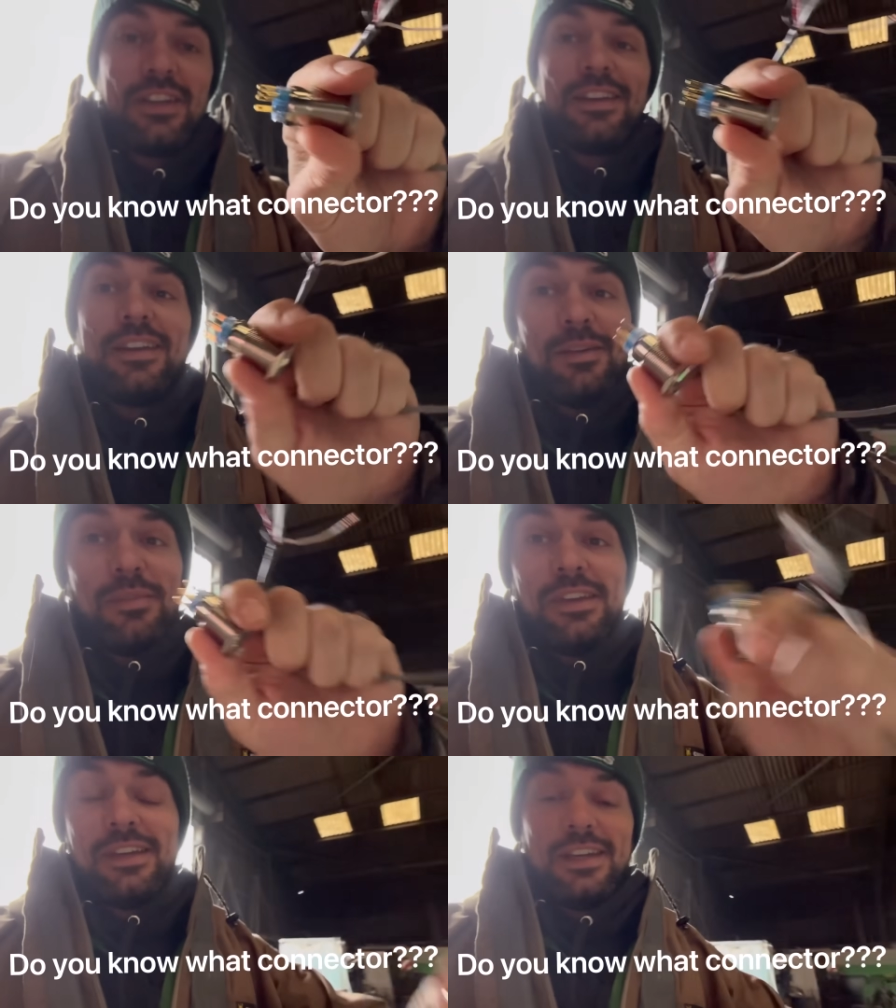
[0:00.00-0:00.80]
Now I'm
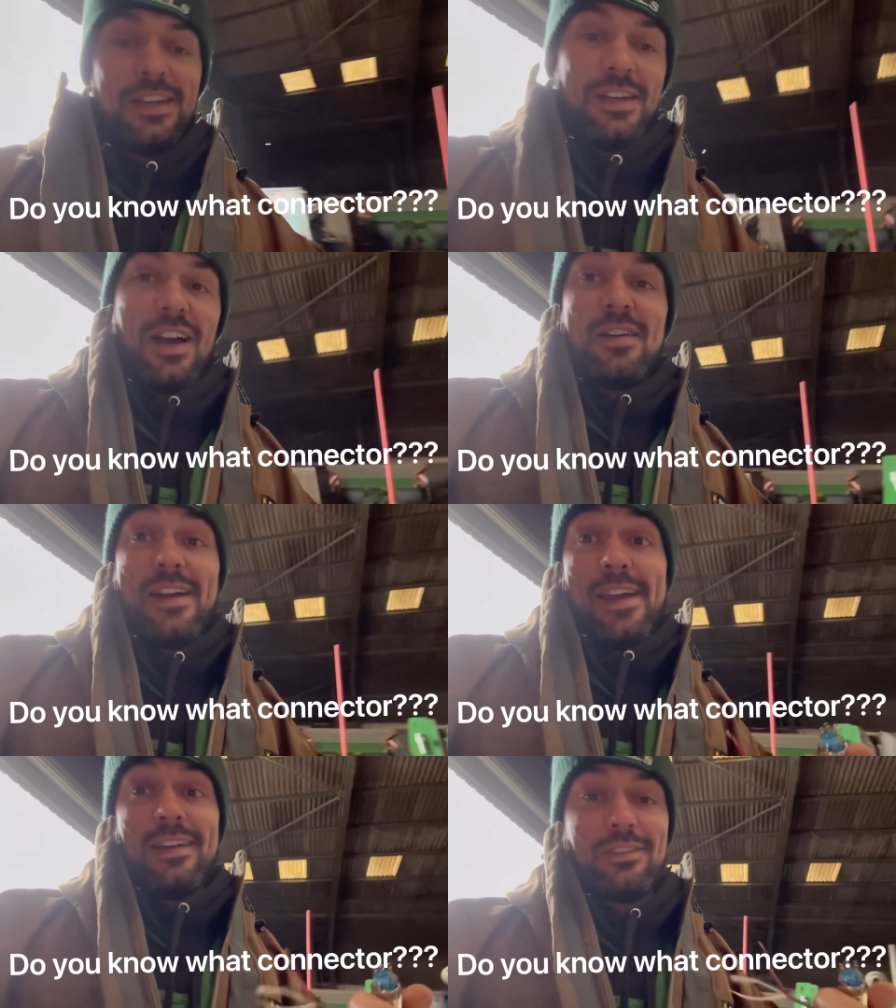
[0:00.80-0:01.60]
thinking I,
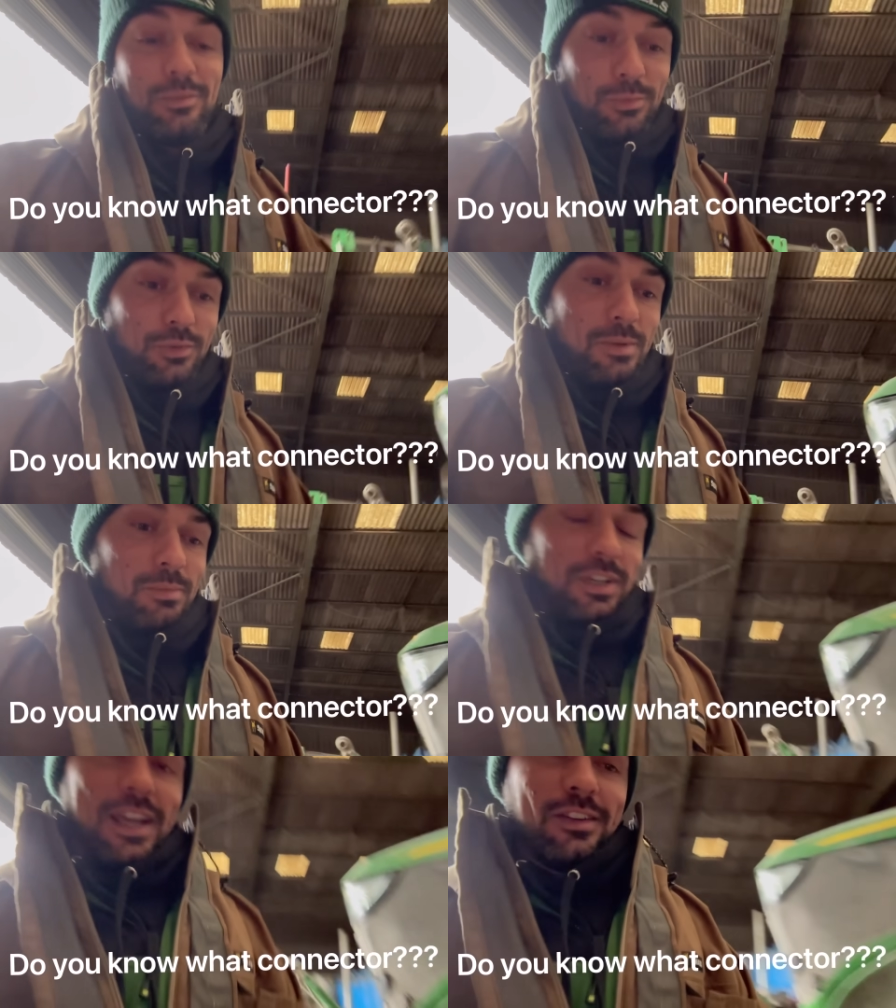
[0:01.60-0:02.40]
I had some crimp
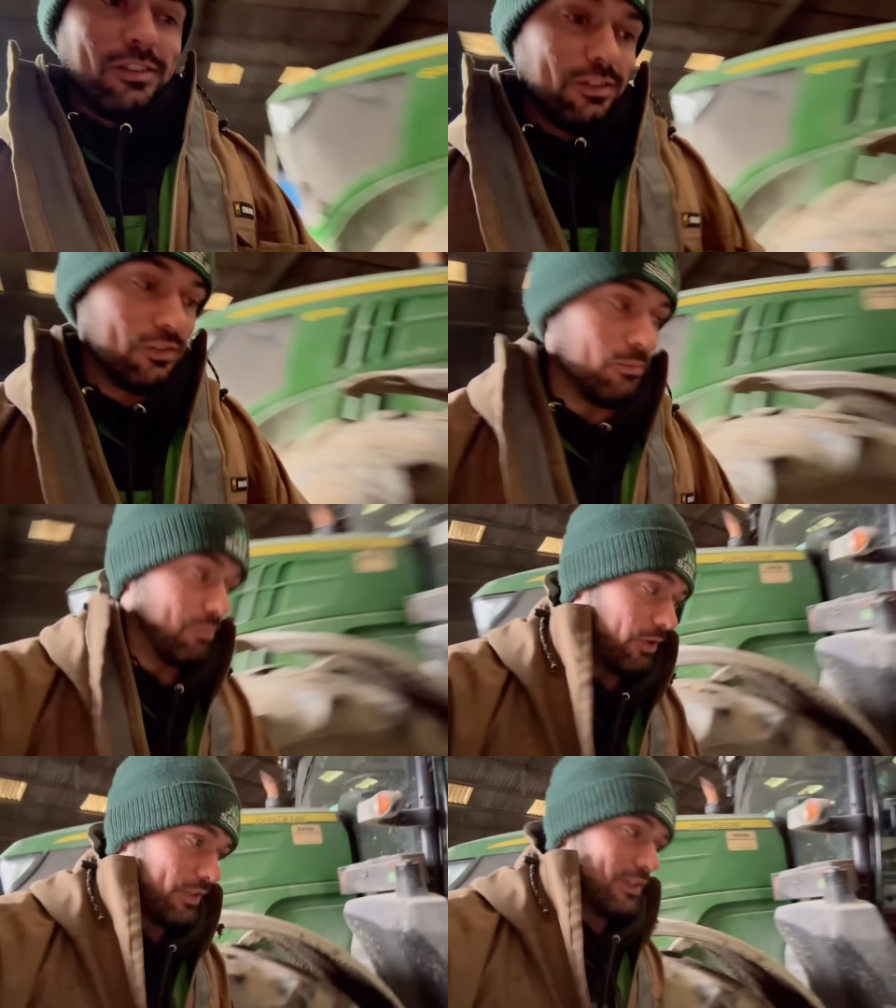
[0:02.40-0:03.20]
connectors at some
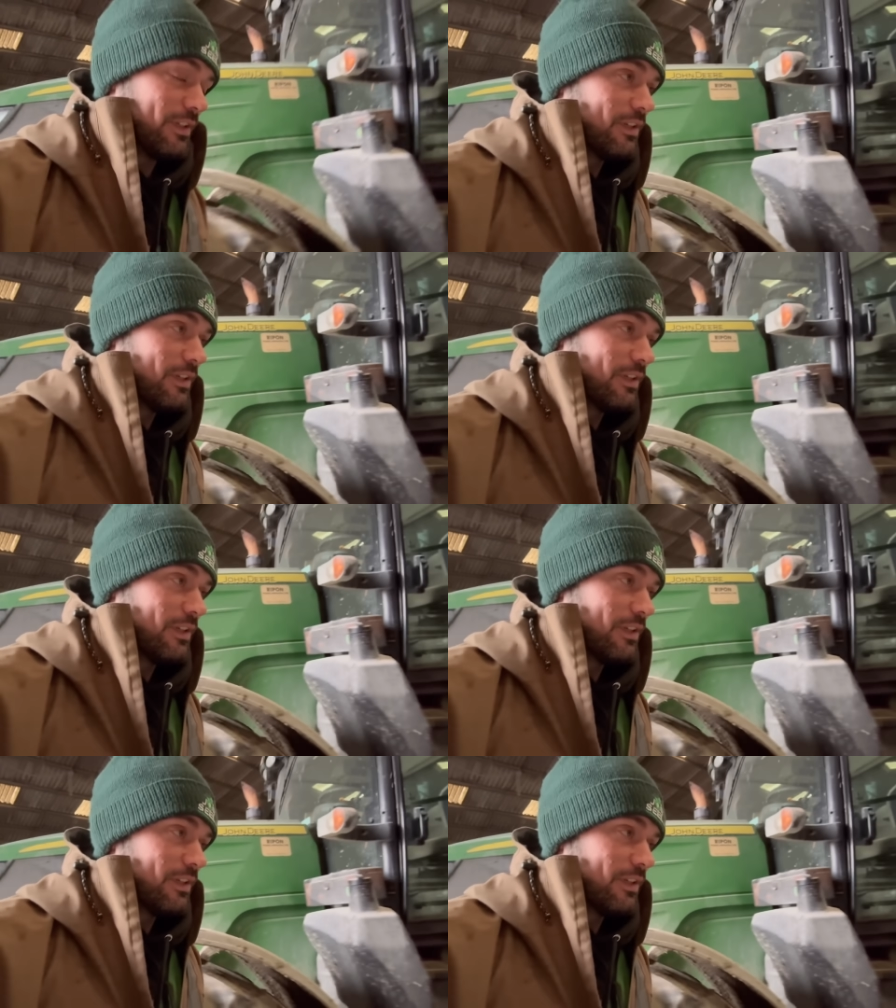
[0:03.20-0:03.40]
point,